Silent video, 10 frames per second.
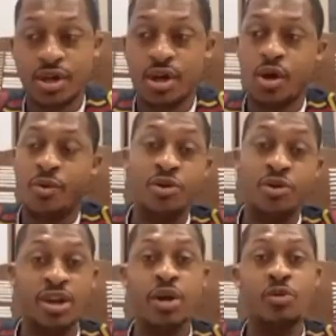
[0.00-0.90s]
When you're dealing
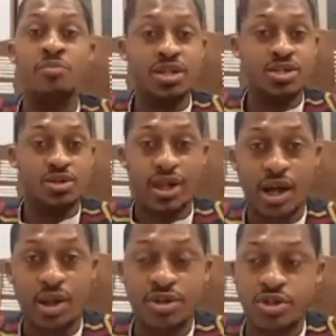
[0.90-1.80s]
with mental health
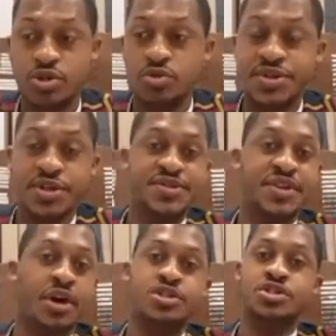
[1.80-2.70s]
issues, it is not
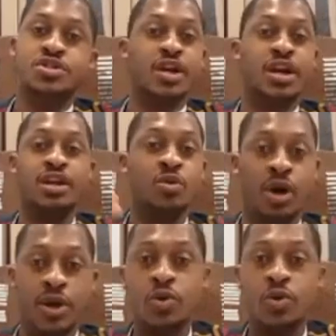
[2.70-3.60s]
just anyone who
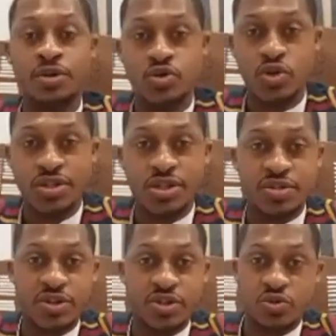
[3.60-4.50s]
can address these
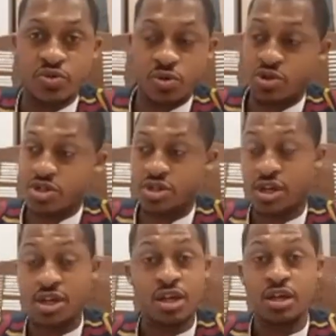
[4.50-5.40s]
issues, or just
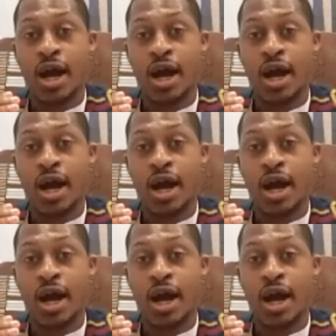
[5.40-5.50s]
any